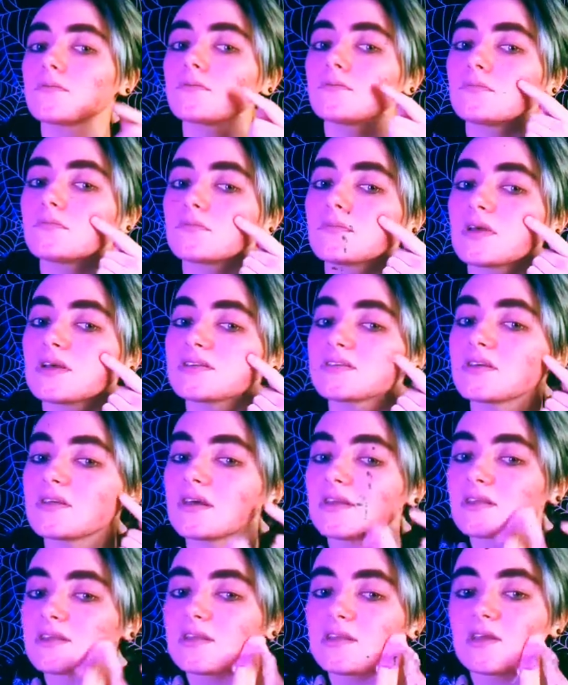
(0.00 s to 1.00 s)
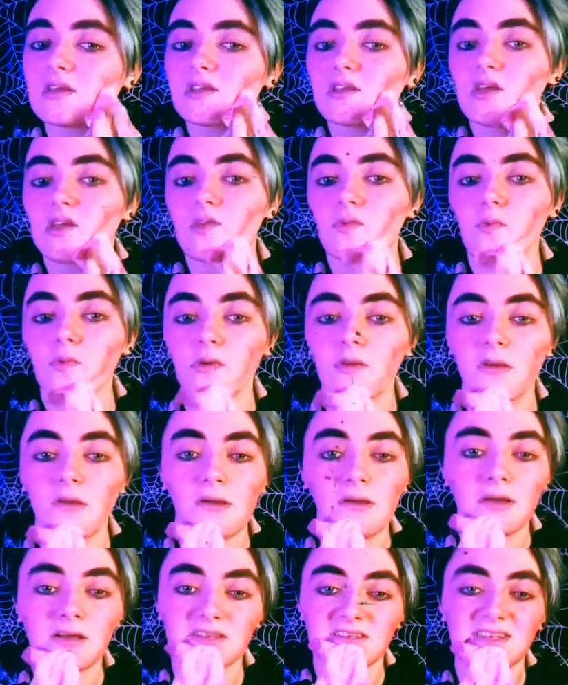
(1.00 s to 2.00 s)
That's gonna have to need another one
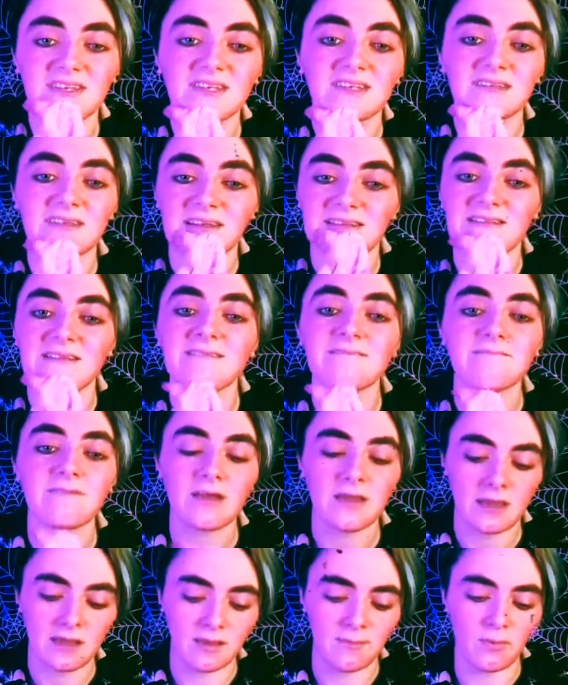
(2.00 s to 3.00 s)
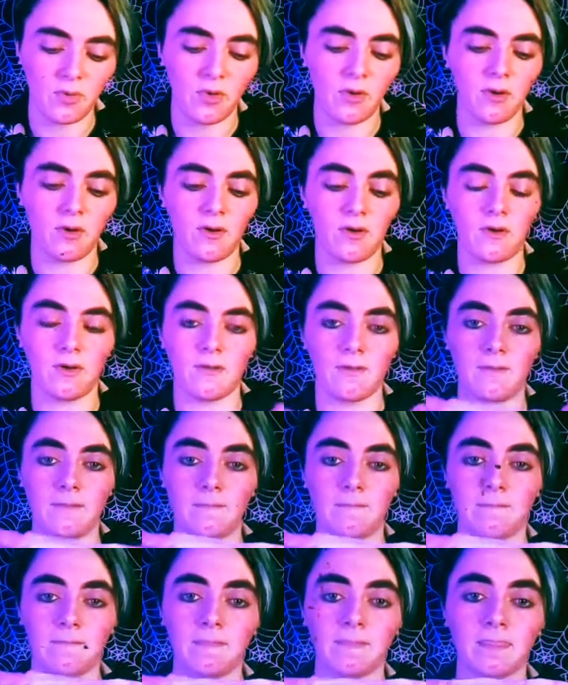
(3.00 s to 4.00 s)
because this is not that wet anymore.
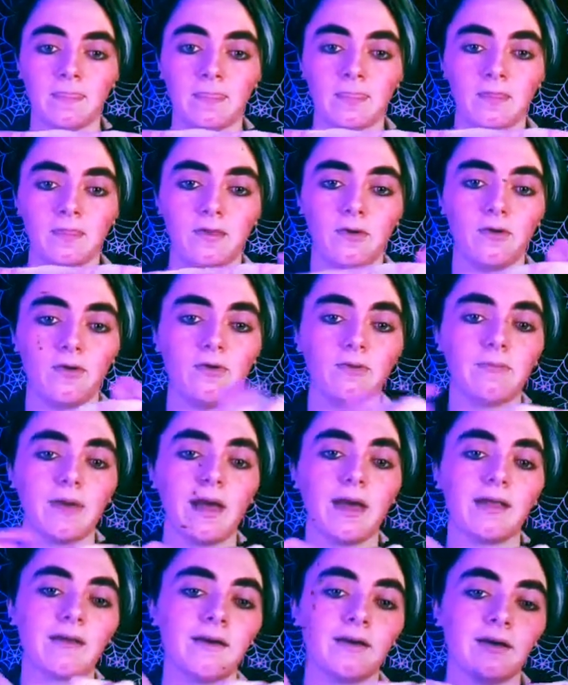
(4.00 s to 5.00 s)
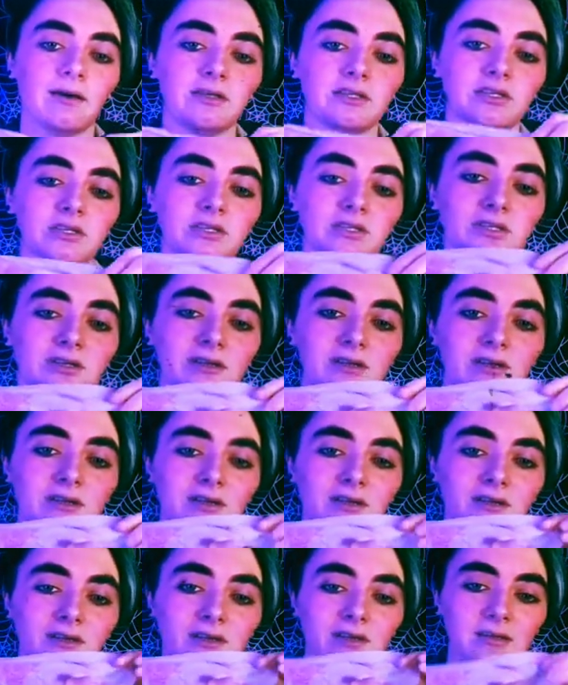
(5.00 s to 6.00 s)
Oh my gosh.
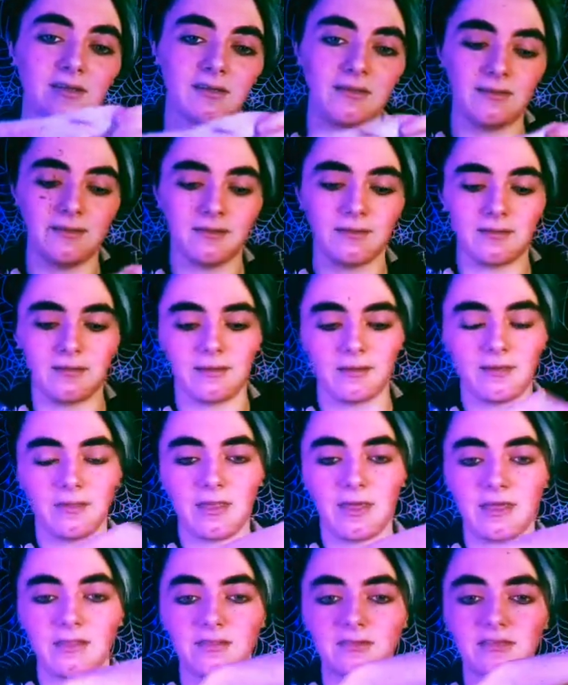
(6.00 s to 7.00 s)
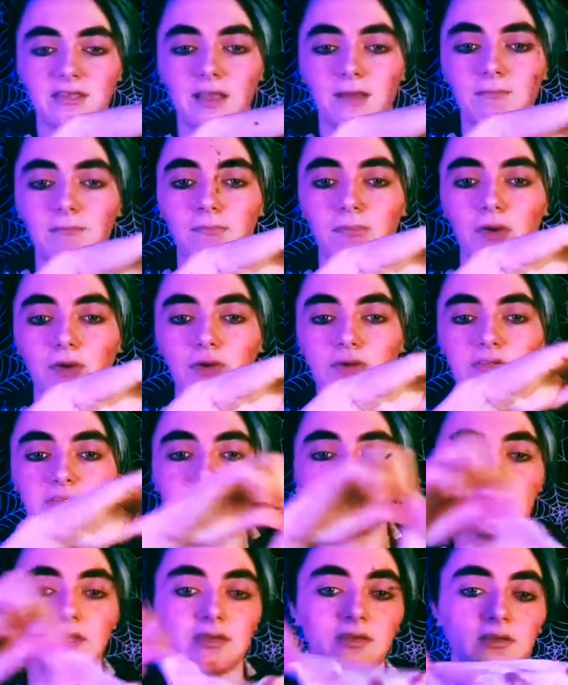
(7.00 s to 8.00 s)
Look at all that. Looks like a murder
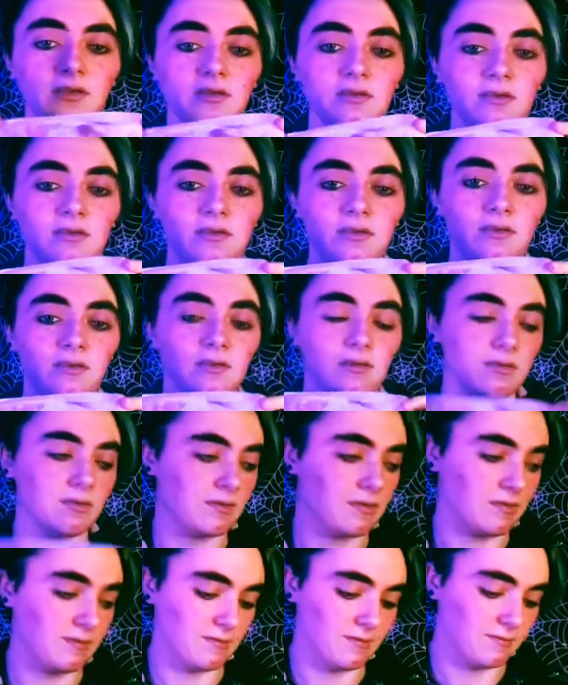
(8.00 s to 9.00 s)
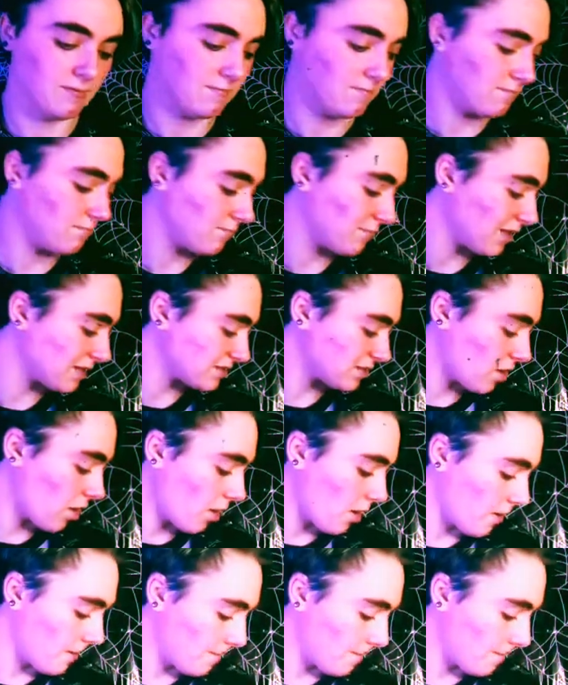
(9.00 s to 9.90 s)
scene. That's hot.